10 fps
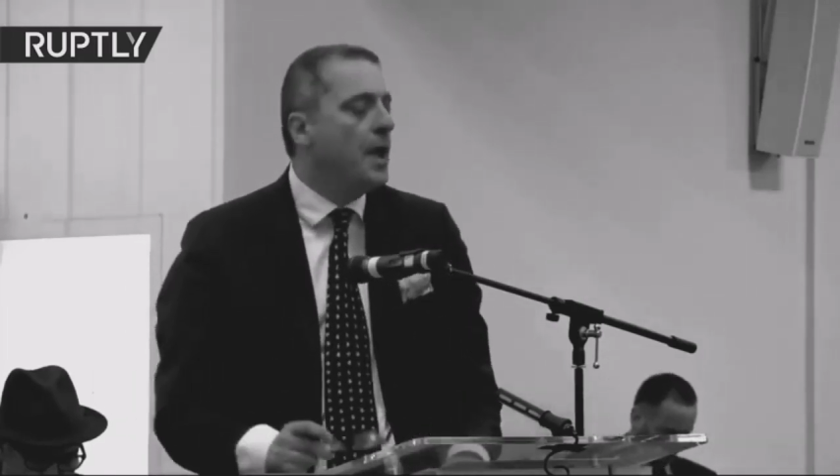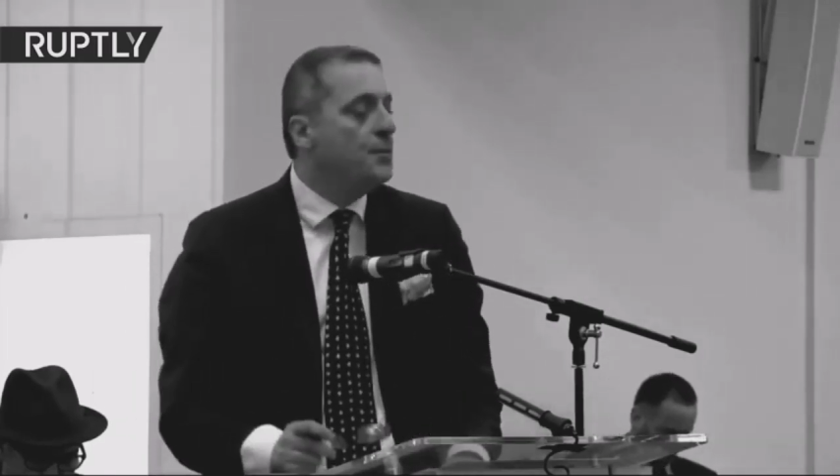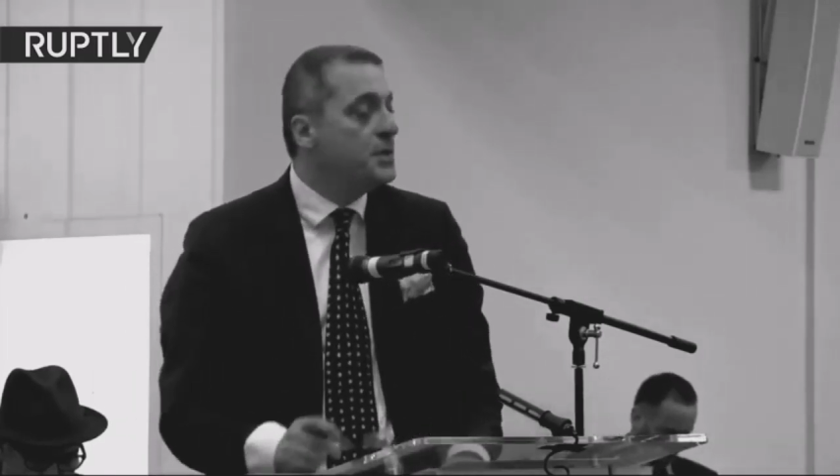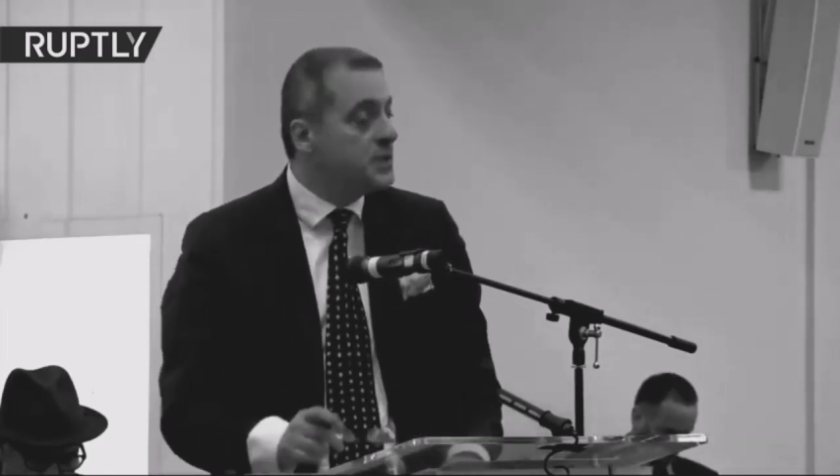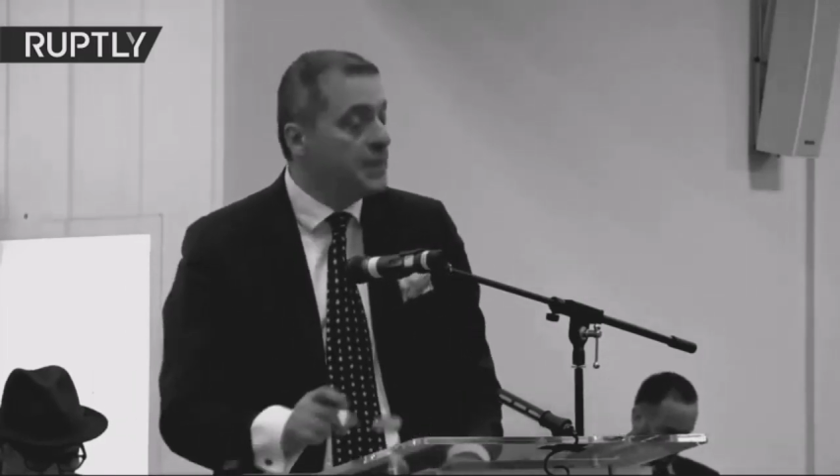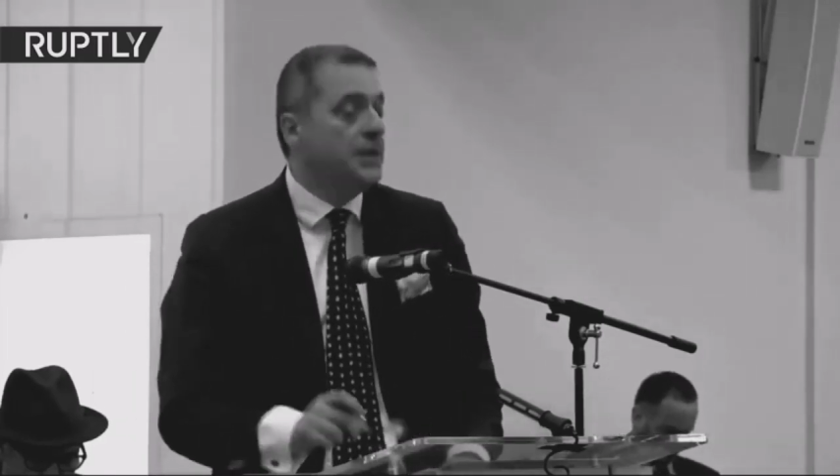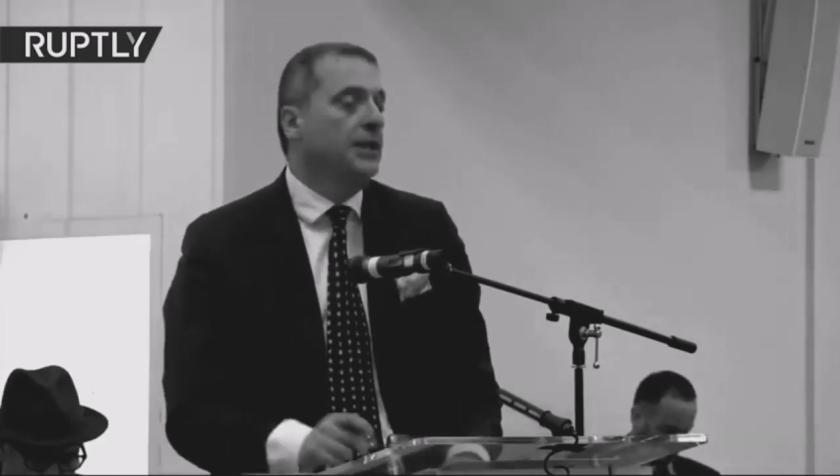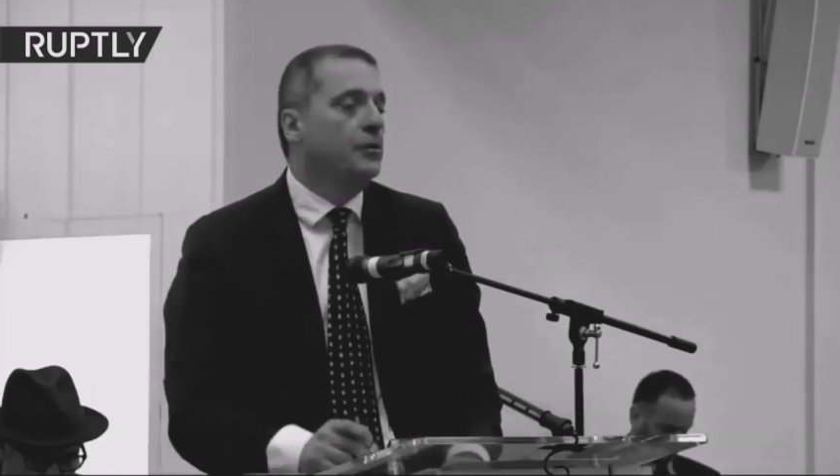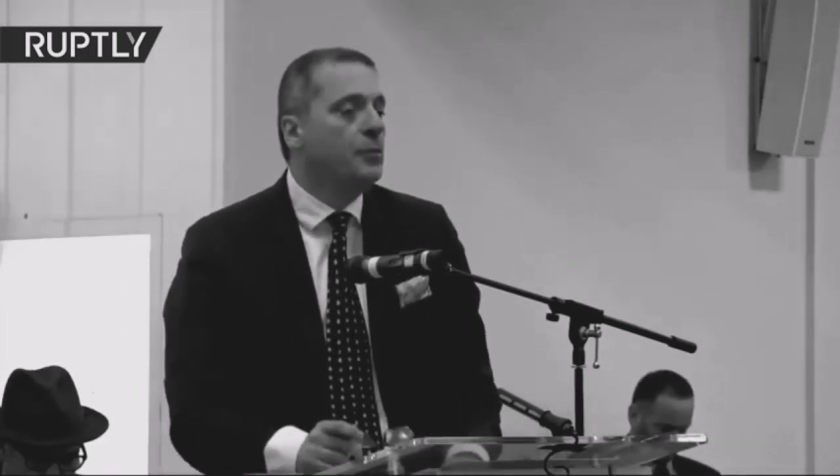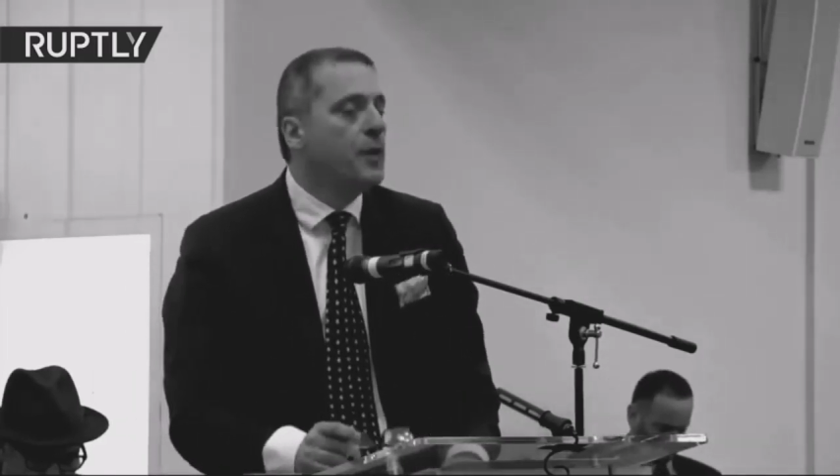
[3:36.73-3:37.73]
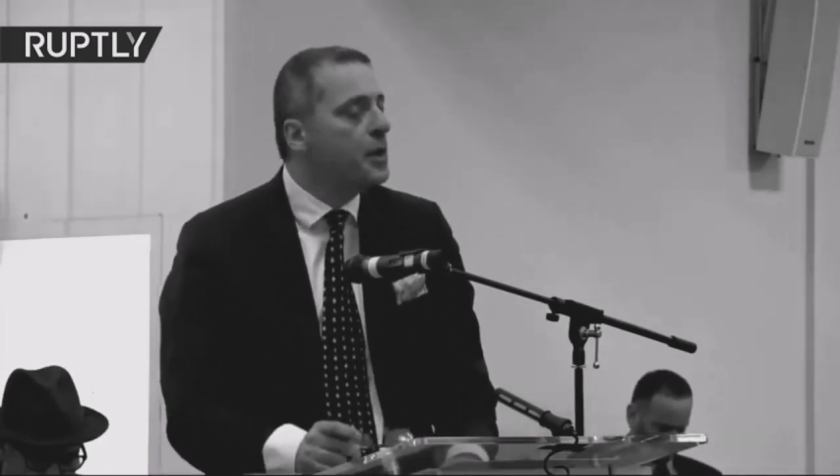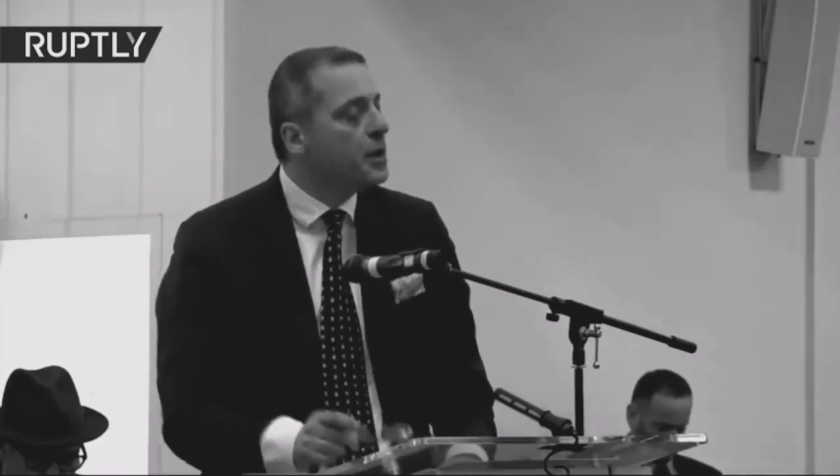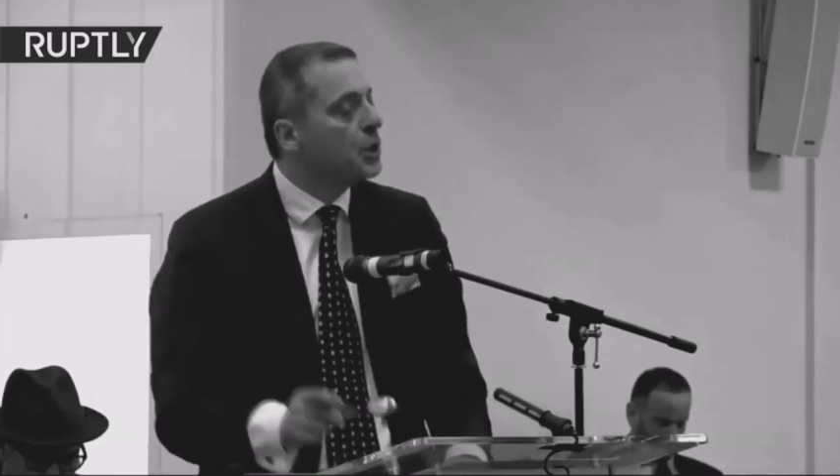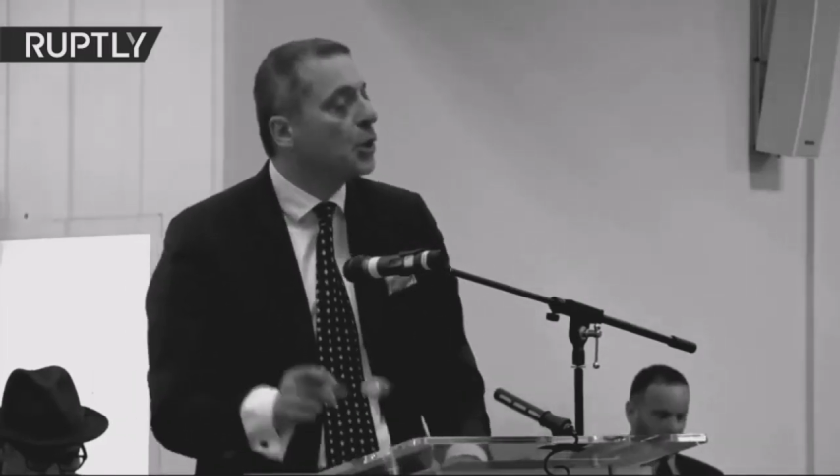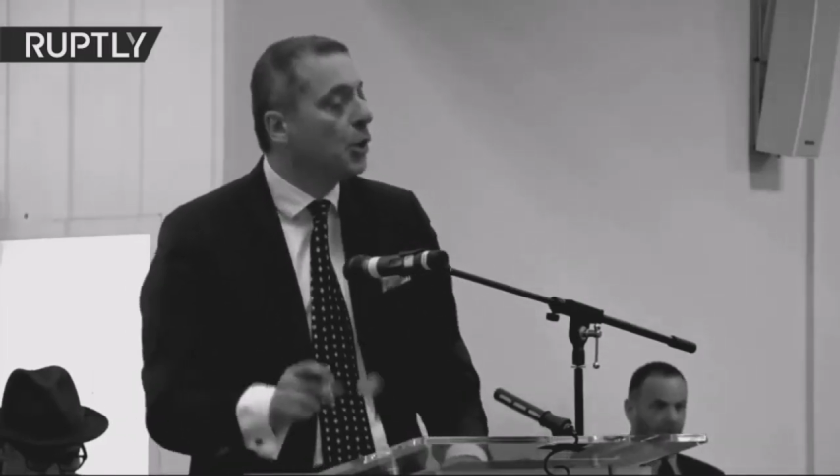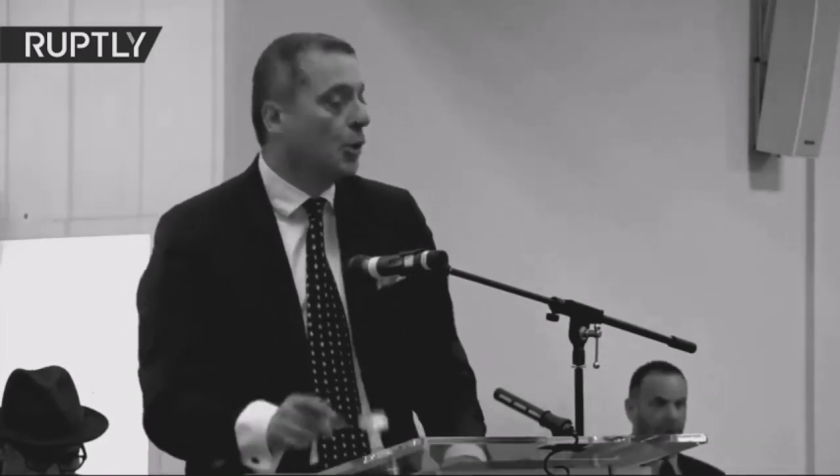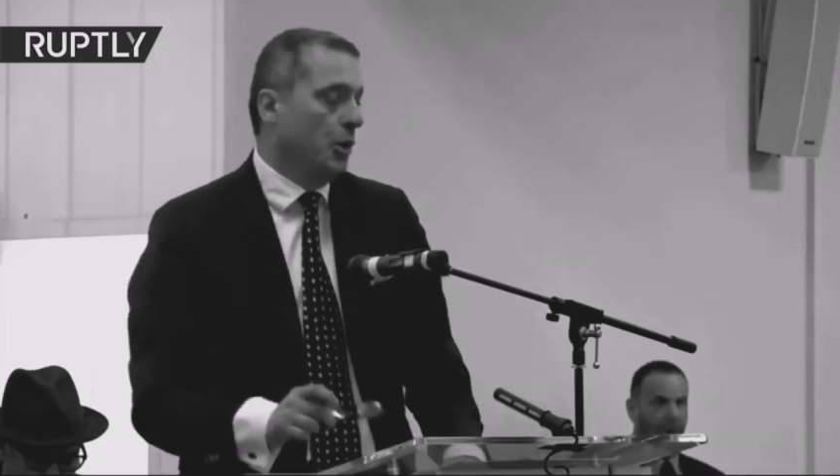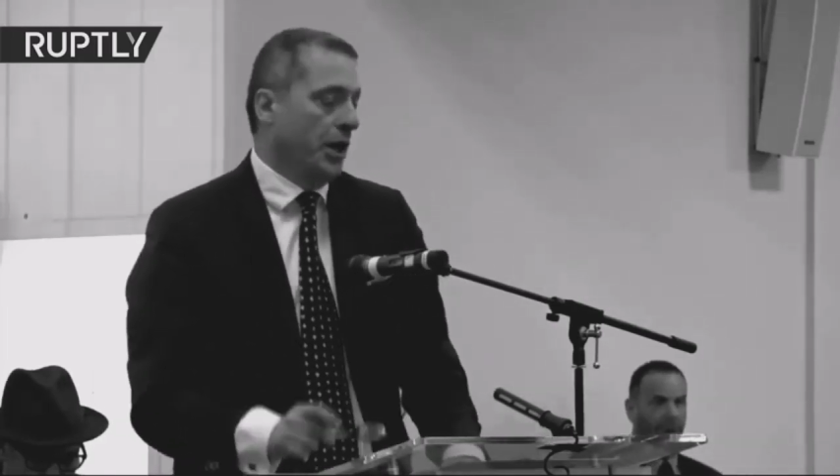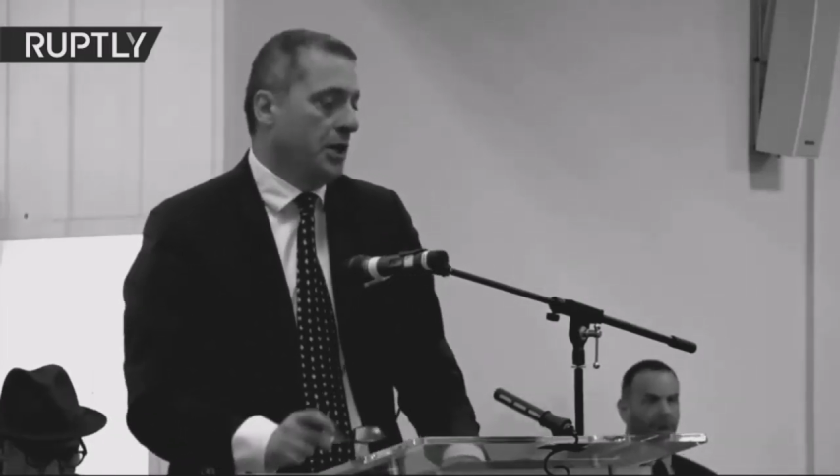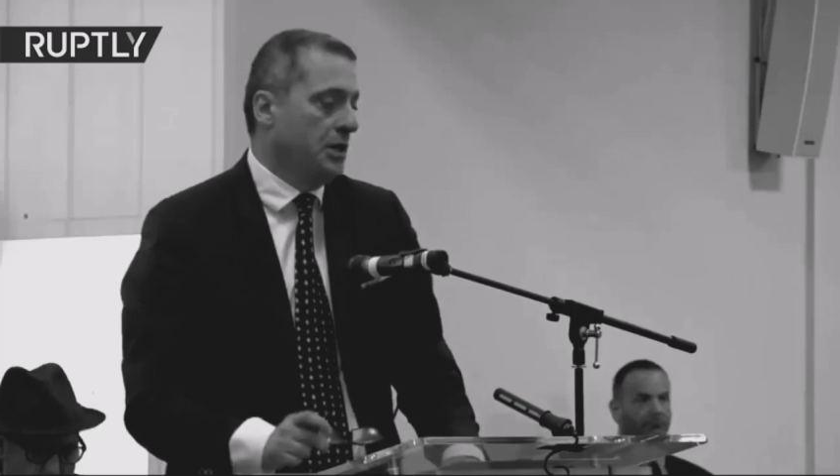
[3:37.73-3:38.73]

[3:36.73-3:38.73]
a particular American lawyer